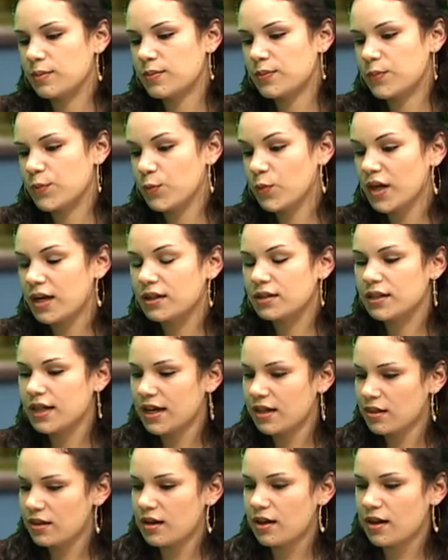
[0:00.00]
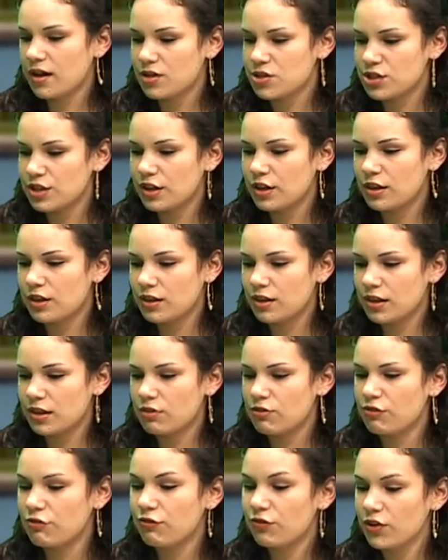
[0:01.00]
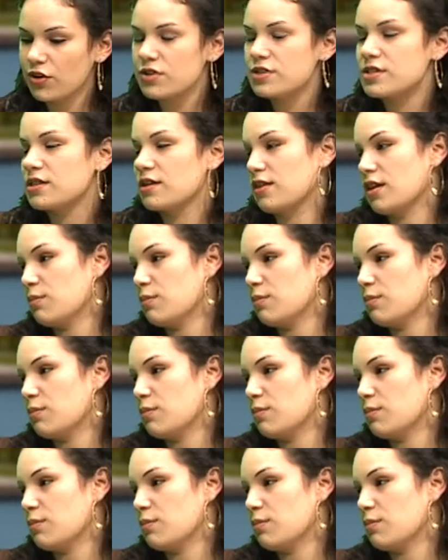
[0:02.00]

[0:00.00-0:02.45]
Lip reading: well, I think actually the first thing